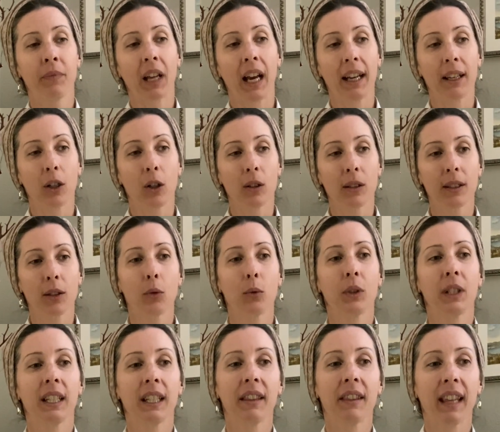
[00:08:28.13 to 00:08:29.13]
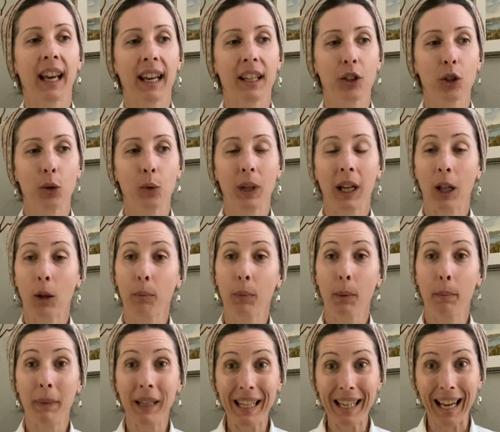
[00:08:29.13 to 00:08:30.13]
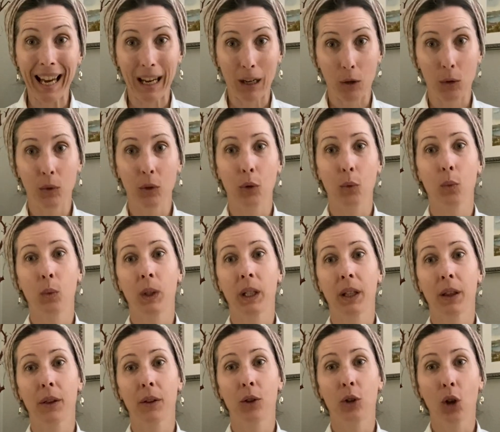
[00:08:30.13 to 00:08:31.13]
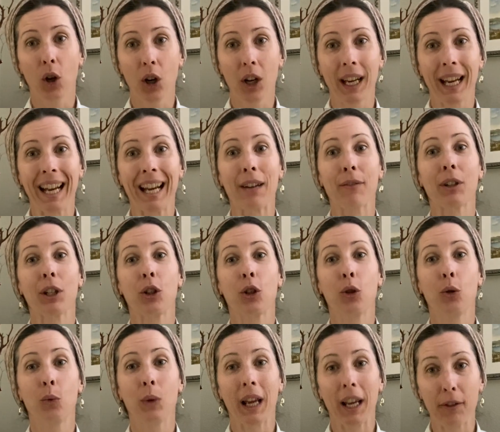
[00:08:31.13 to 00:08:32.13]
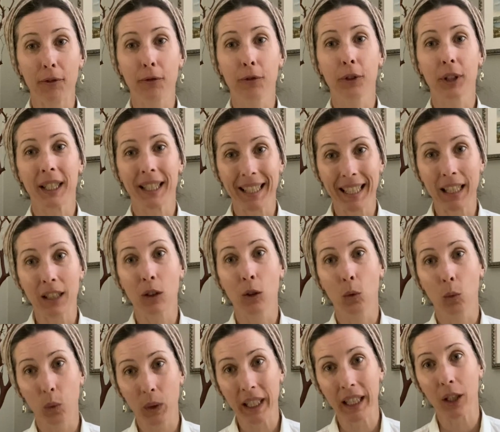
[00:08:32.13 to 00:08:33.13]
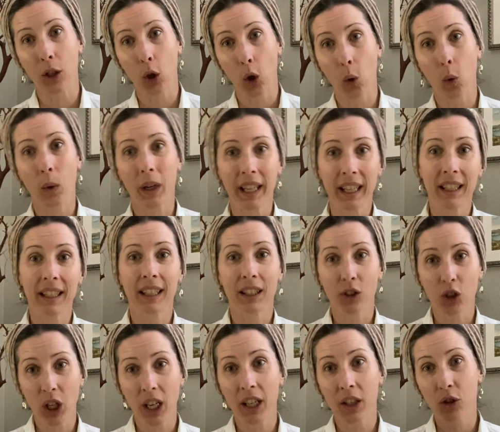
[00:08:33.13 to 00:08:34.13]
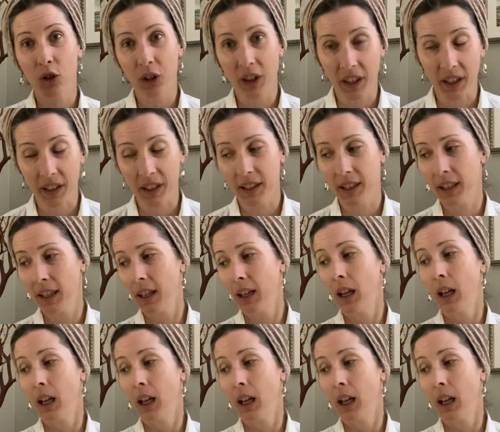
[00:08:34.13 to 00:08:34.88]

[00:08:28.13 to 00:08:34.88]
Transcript: I also did that to help me out with not having to every single week go in and change things,